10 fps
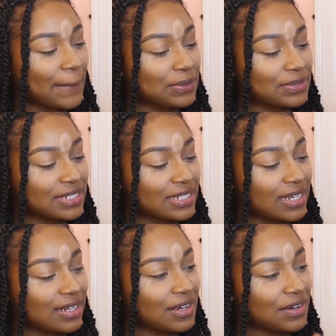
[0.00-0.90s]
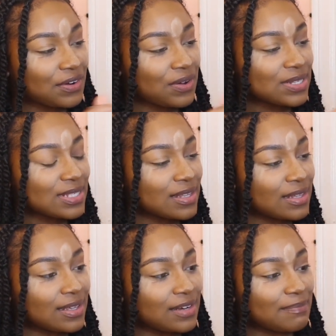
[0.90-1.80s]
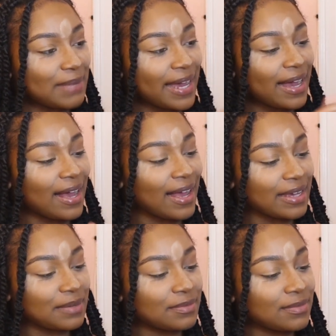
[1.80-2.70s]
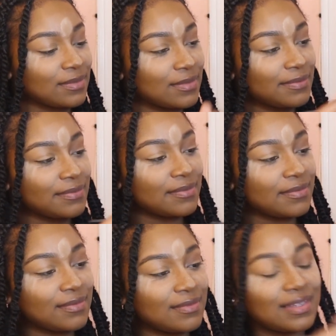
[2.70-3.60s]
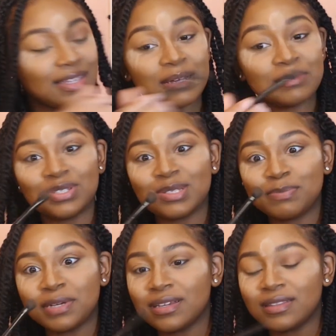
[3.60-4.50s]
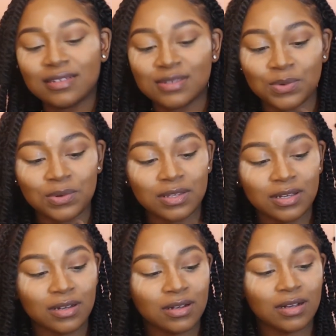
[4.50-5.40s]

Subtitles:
motion across the lid of my eye. And I'm just putting this on here.